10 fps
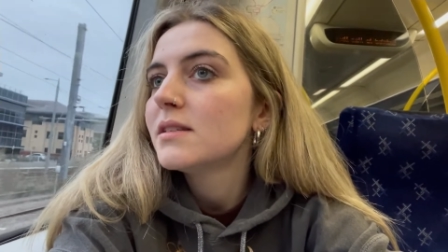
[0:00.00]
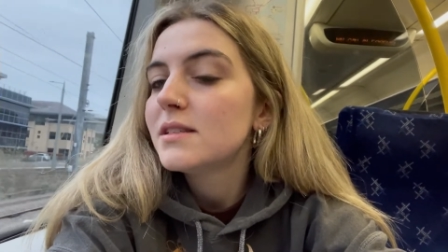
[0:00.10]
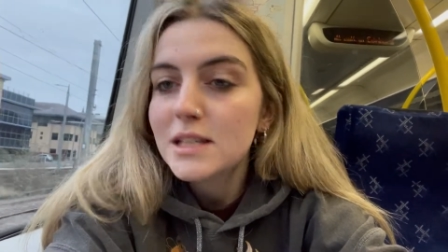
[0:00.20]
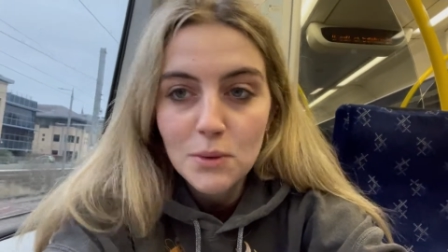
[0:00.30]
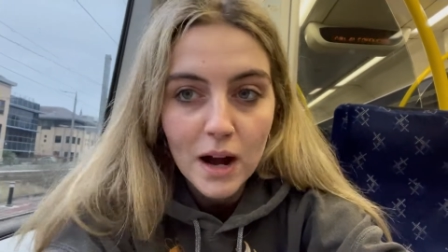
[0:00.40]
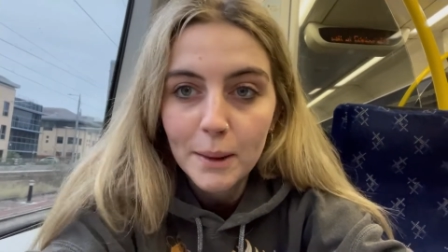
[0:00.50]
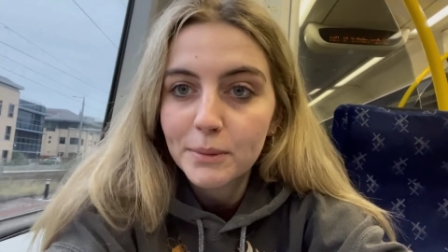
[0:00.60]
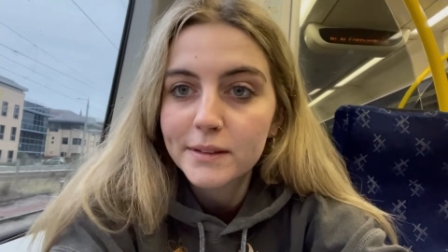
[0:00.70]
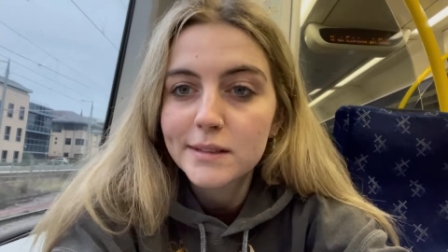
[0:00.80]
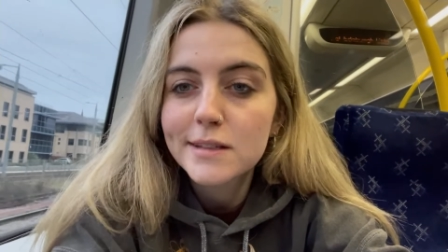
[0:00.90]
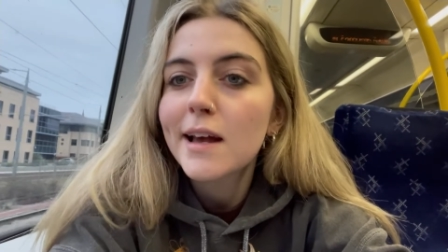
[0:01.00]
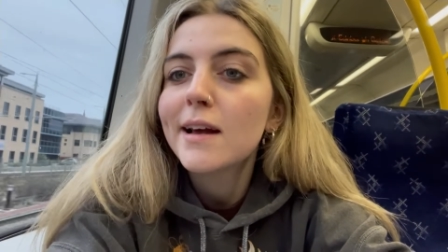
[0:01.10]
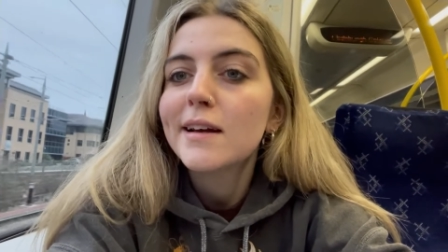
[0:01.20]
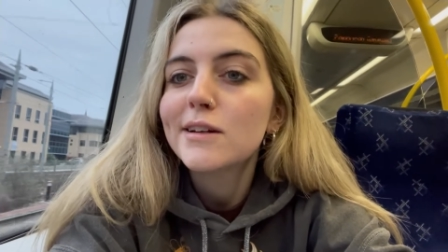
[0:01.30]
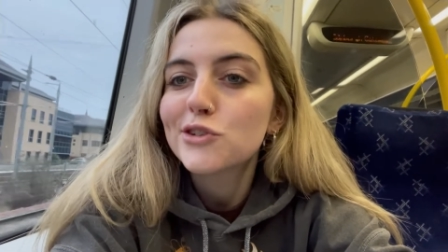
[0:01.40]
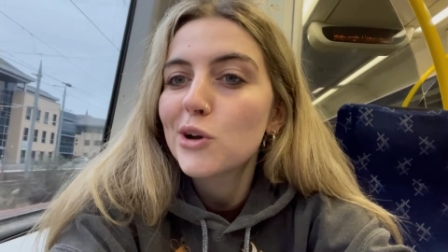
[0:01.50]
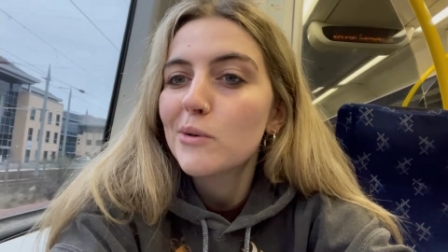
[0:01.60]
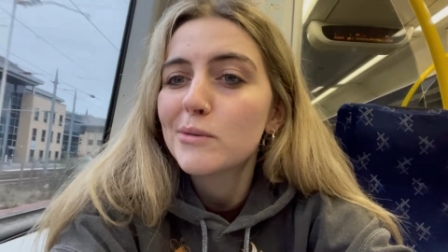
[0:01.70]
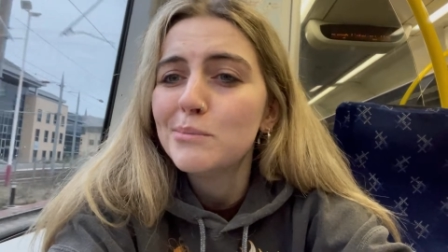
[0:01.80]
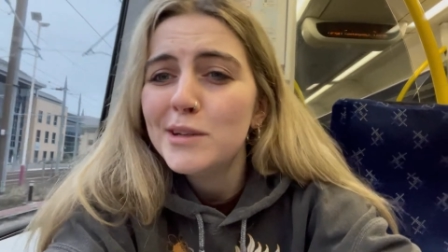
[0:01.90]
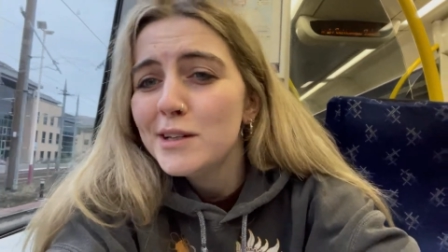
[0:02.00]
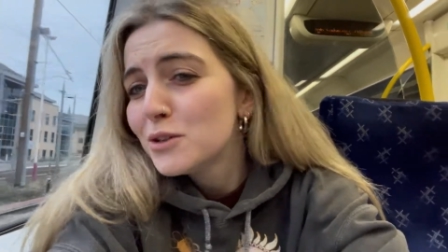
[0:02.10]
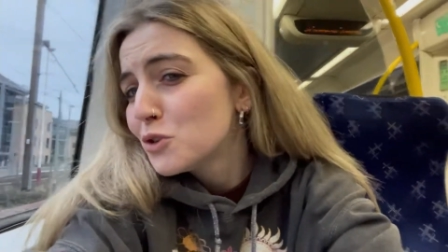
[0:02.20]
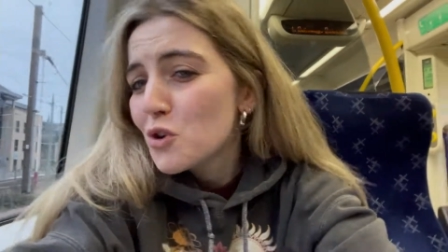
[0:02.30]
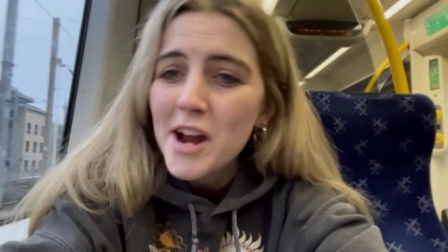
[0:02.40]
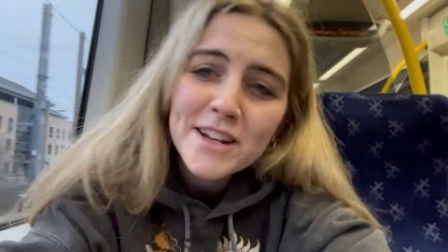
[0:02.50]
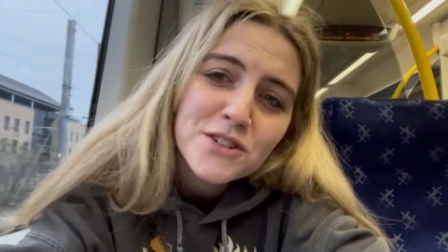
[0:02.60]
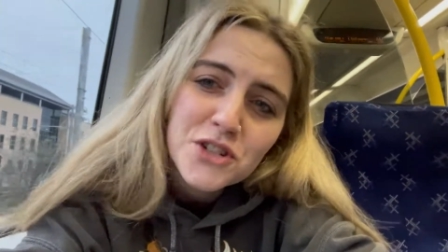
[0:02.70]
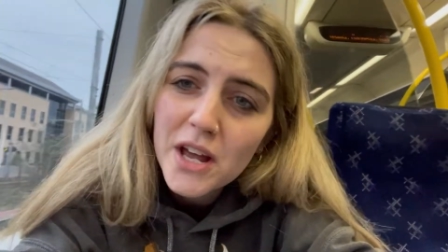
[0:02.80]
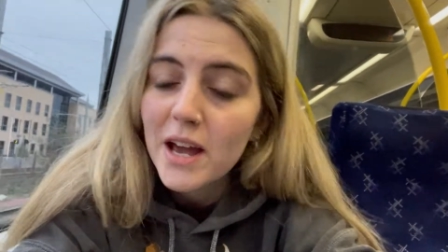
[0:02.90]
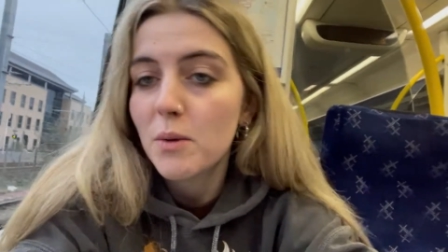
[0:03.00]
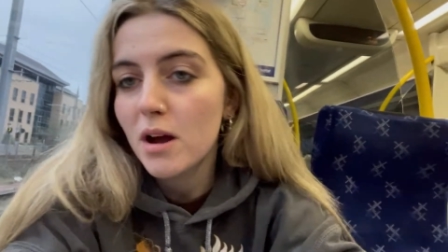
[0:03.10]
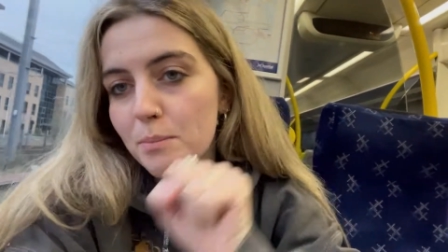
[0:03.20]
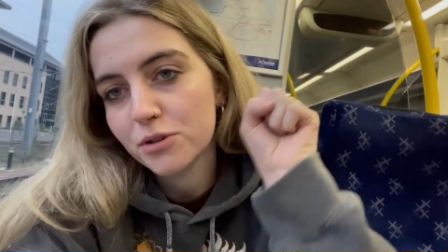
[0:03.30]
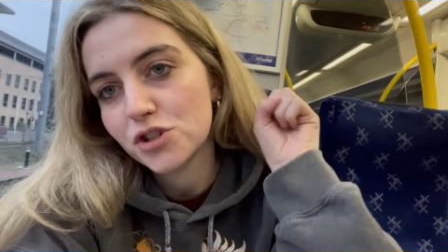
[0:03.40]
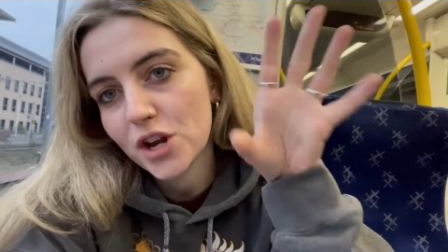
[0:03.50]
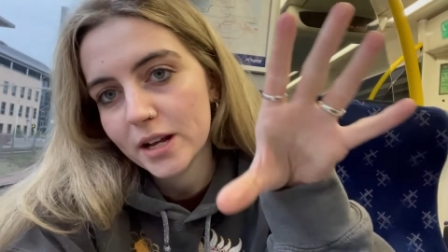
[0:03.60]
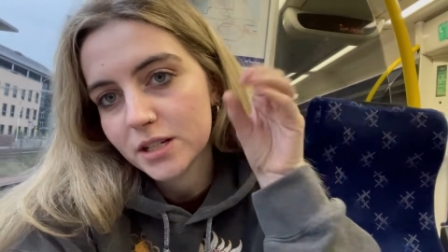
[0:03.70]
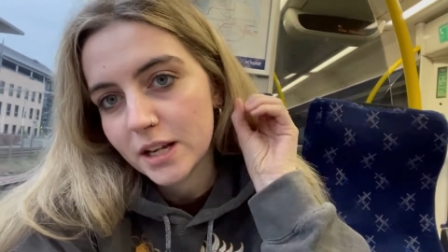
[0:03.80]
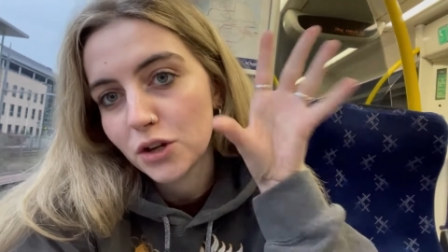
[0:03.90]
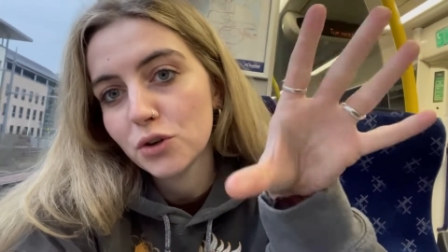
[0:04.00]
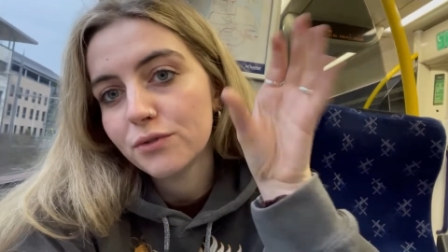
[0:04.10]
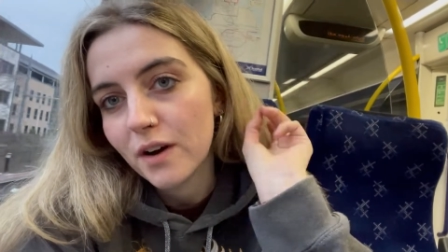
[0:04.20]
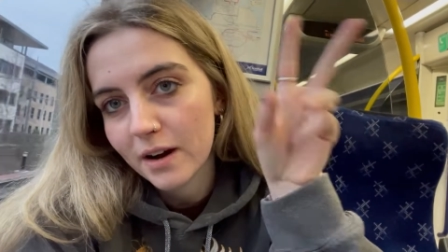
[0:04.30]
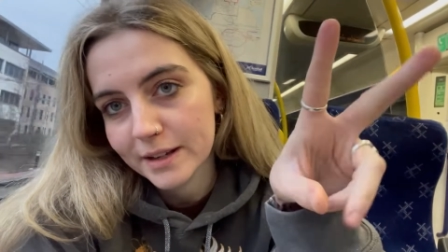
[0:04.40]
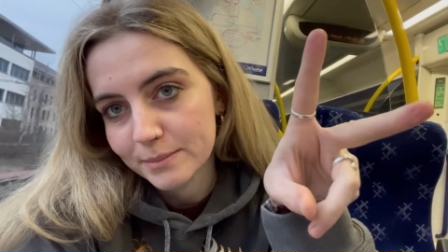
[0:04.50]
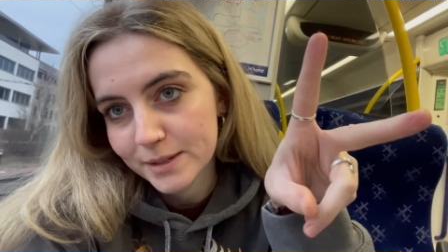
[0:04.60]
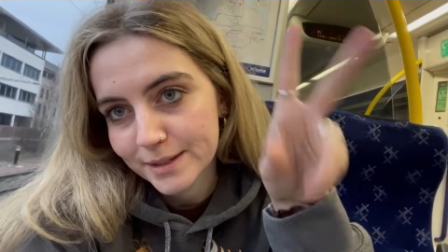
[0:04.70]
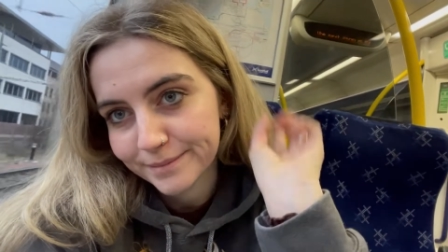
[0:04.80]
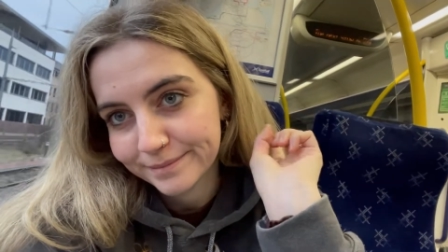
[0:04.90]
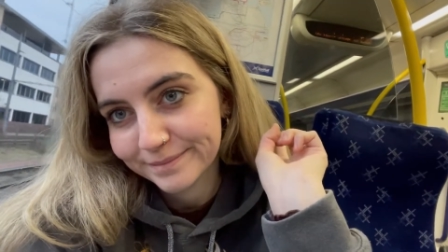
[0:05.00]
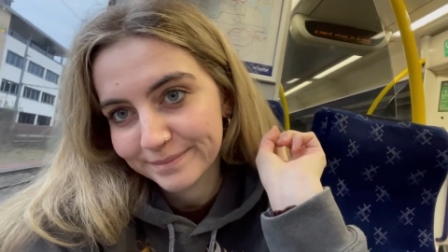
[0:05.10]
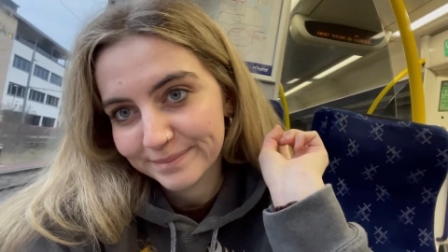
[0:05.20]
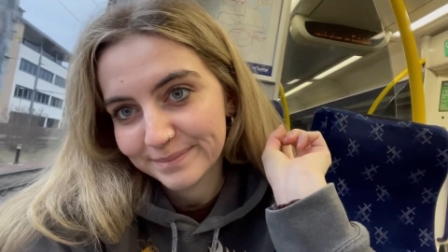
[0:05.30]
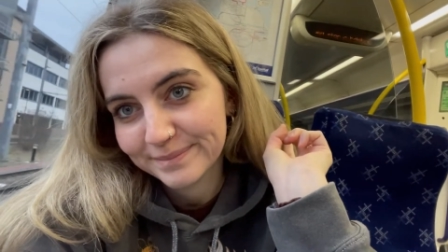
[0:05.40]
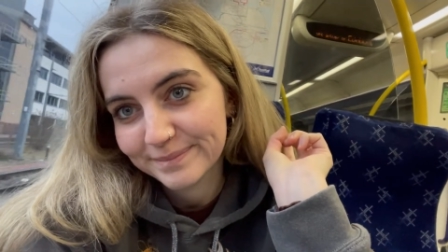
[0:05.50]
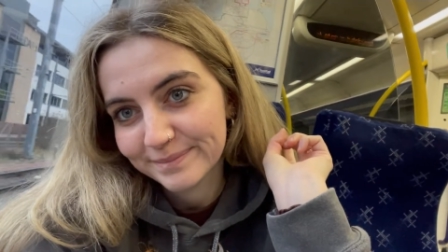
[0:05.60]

see what happens. It's gonna be a great day. We are projecting good vibes. The next stop